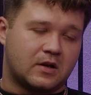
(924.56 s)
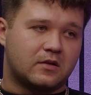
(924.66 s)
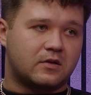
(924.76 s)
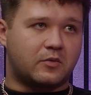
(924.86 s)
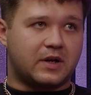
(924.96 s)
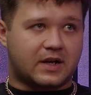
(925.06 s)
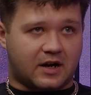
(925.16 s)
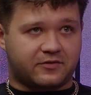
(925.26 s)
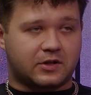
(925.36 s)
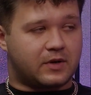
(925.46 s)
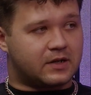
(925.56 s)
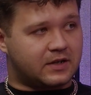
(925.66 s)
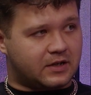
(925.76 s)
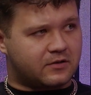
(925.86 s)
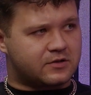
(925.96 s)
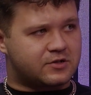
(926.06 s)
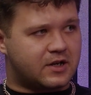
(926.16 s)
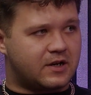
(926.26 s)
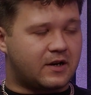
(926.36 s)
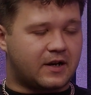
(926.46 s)
the week after we had the England
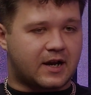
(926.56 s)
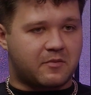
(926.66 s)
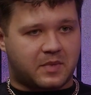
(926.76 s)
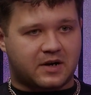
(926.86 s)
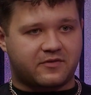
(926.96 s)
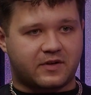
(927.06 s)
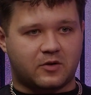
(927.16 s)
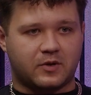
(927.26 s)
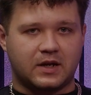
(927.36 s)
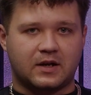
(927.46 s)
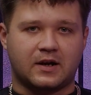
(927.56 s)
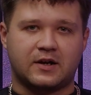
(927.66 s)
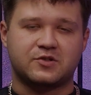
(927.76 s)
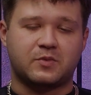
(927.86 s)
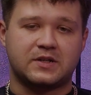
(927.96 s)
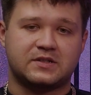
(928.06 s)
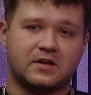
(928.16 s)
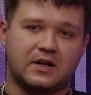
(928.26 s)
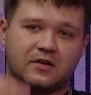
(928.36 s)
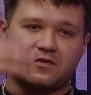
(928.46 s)
training, and it came back for that week, and I just went to
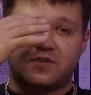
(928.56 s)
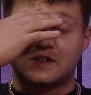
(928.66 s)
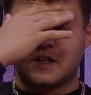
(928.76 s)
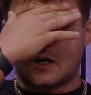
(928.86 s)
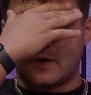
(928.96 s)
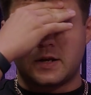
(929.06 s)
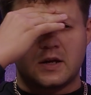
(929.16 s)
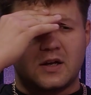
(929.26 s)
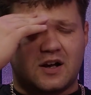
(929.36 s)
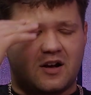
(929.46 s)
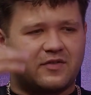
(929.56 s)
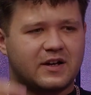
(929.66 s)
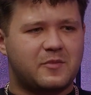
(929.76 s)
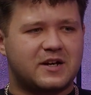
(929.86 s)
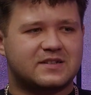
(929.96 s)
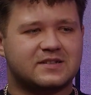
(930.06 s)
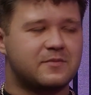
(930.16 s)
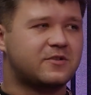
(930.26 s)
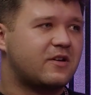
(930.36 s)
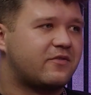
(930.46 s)
the England physio, and I think I might have
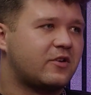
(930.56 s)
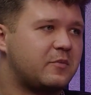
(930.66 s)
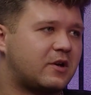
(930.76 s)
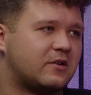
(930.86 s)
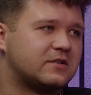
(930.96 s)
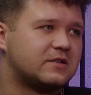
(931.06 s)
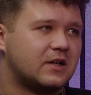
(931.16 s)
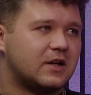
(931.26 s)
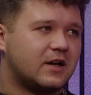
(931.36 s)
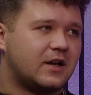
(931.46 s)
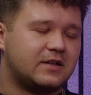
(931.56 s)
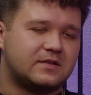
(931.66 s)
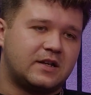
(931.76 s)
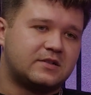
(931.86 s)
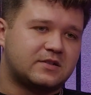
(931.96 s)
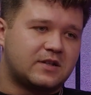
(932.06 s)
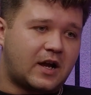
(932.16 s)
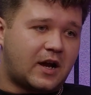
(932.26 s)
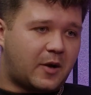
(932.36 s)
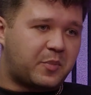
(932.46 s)
slept on it. Funny, because it's
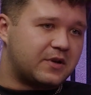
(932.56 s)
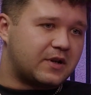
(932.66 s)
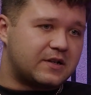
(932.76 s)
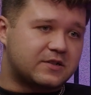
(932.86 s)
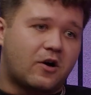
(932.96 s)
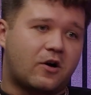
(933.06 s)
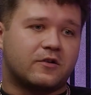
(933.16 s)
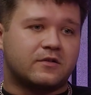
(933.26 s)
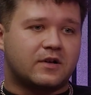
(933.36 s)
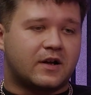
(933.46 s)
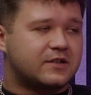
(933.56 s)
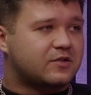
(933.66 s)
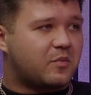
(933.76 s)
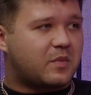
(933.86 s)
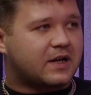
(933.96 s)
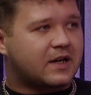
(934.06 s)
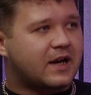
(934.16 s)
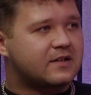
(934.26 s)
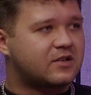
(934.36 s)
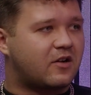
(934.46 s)
happened and it's gone and it's come back
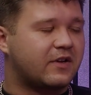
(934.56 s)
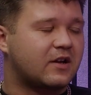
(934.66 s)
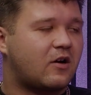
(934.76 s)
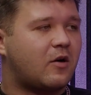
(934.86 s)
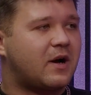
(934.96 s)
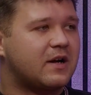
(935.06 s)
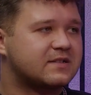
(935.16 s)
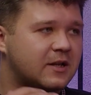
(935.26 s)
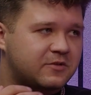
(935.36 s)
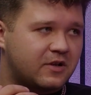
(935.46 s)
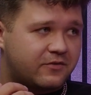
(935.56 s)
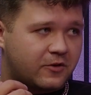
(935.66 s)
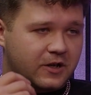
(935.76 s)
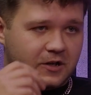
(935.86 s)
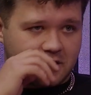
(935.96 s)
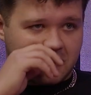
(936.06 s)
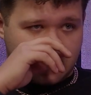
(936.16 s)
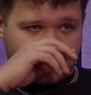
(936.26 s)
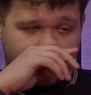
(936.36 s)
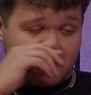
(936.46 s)
again, so I think, I might have slept on it funny and
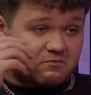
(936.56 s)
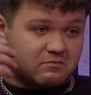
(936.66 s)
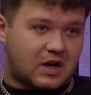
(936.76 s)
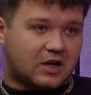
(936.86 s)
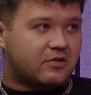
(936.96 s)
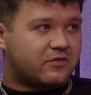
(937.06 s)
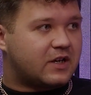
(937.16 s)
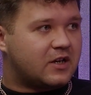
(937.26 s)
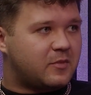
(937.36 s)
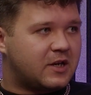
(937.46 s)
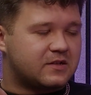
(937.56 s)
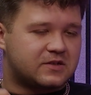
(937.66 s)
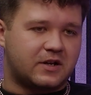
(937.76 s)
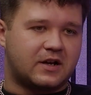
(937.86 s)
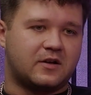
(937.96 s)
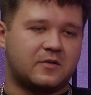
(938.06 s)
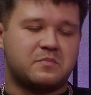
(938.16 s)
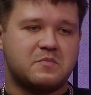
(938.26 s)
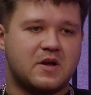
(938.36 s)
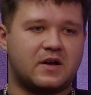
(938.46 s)
like aggravated it a bit. So he had
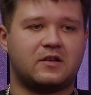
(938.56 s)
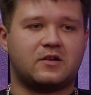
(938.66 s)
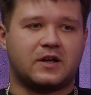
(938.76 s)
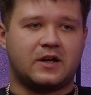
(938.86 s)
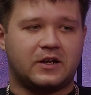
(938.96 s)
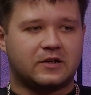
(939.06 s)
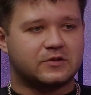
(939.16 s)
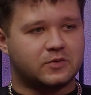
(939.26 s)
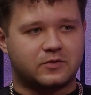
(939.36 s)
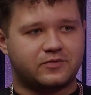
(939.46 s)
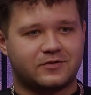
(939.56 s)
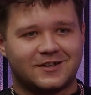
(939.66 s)
a look at it and he goes, oof.